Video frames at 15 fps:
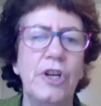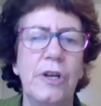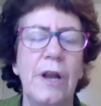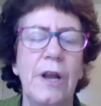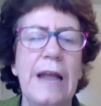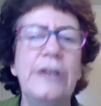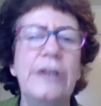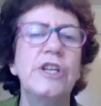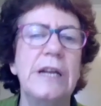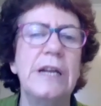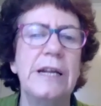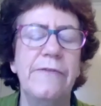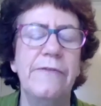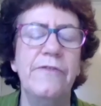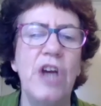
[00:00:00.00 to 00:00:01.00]

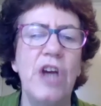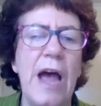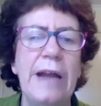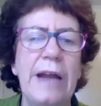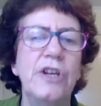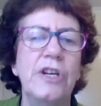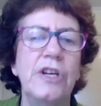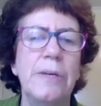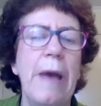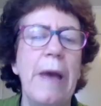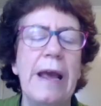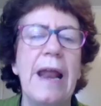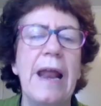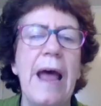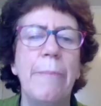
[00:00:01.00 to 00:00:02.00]
legislative change to
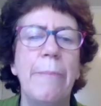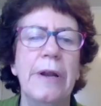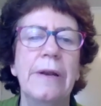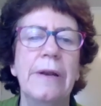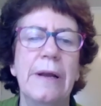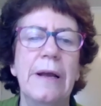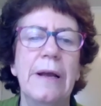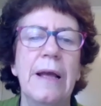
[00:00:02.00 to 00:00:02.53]
make it happen.